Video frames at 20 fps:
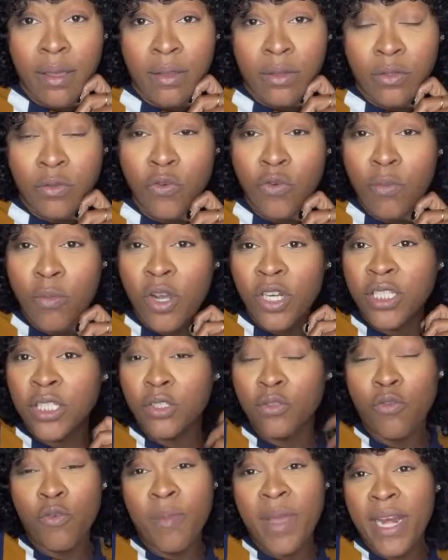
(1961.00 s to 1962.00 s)

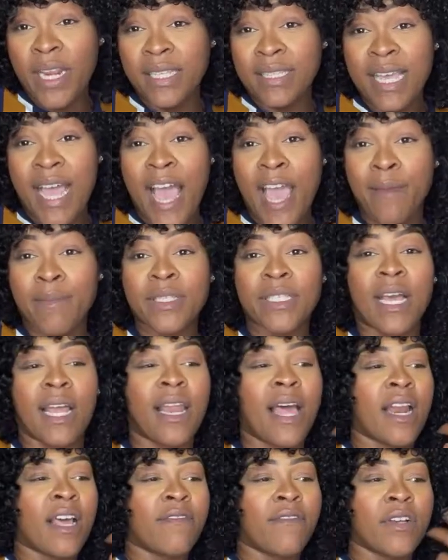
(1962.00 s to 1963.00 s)
Too many times, a
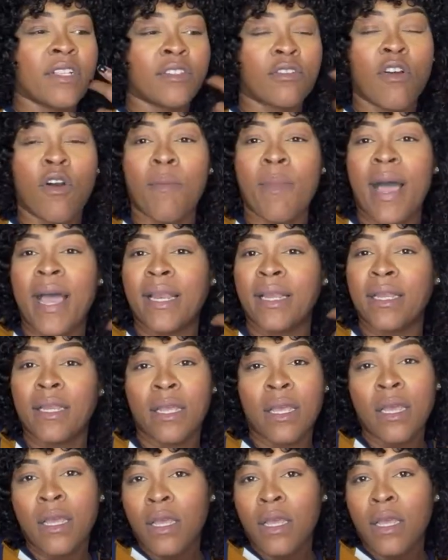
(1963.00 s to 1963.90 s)
lot of us come and